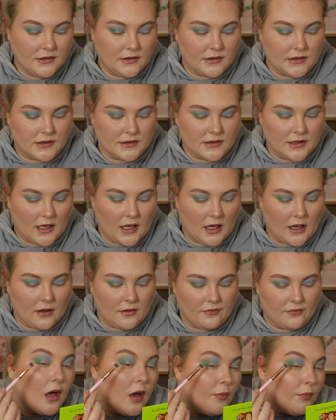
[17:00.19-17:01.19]
It doesn't
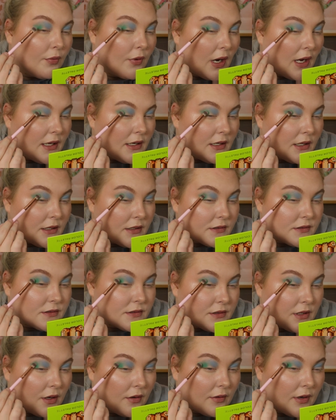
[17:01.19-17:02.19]
have a brightness
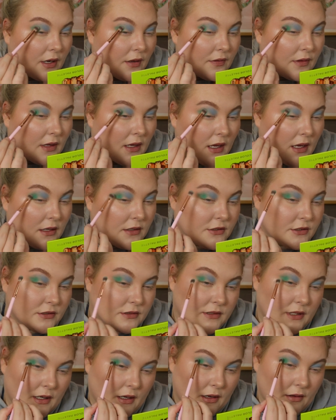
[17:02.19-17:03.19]
around the edges
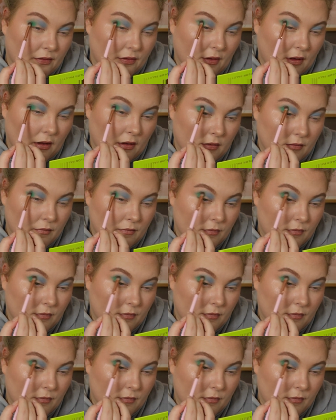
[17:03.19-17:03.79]
like I thought.